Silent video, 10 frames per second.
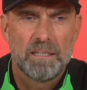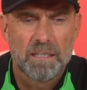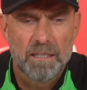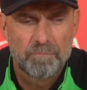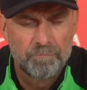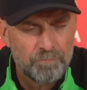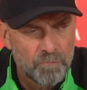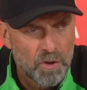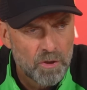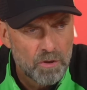um,
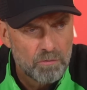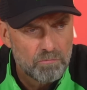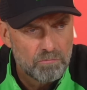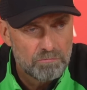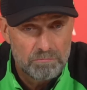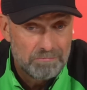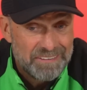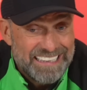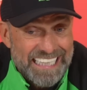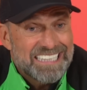
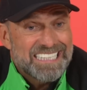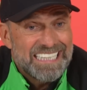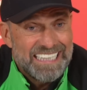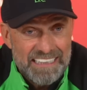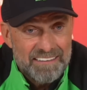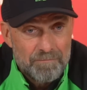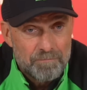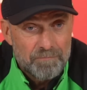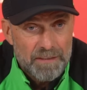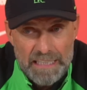that's it
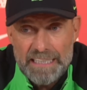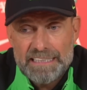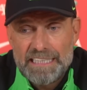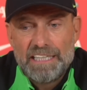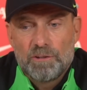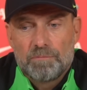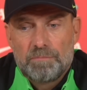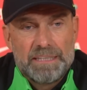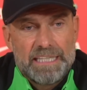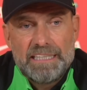i cannot
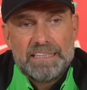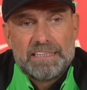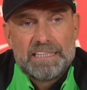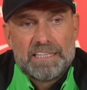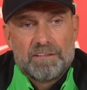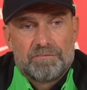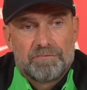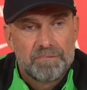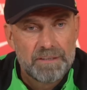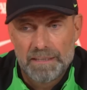make any kind of
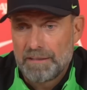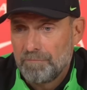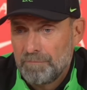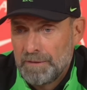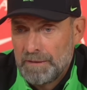um,